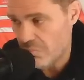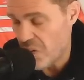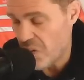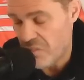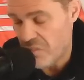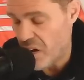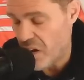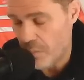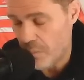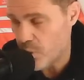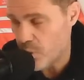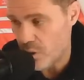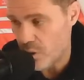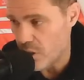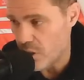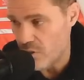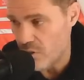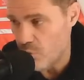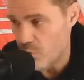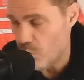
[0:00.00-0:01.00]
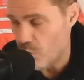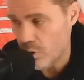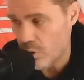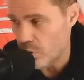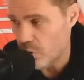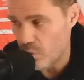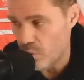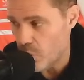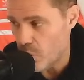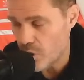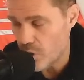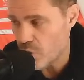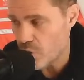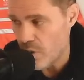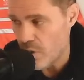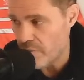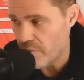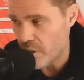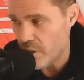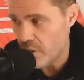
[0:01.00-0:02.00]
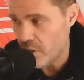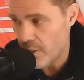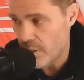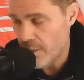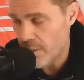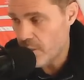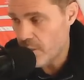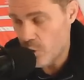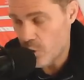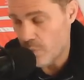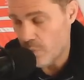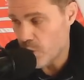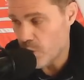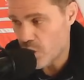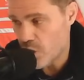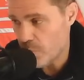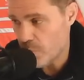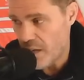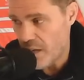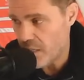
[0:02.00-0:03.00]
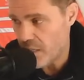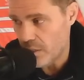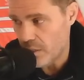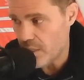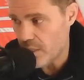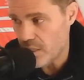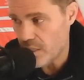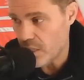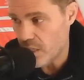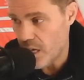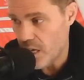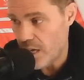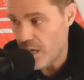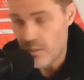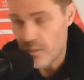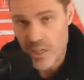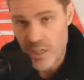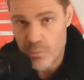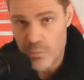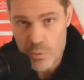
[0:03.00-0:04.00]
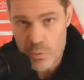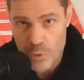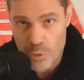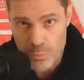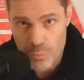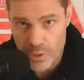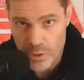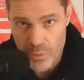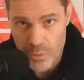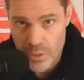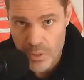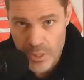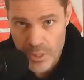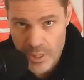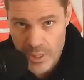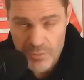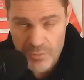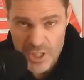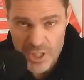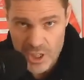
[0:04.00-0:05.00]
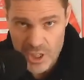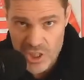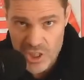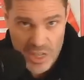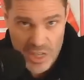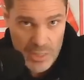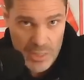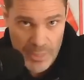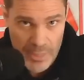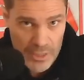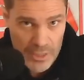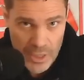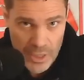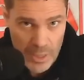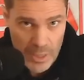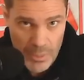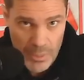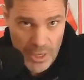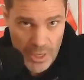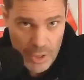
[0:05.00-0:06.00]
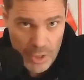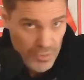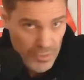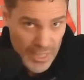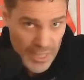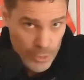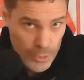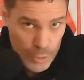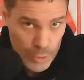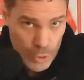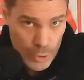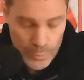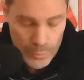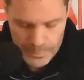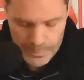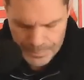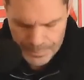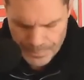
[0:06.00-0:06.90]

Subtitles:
I have absolutely no clue whatsoever. So I'm just speculating again that he was probably, if he does that, he might not get a payoff. I don't know.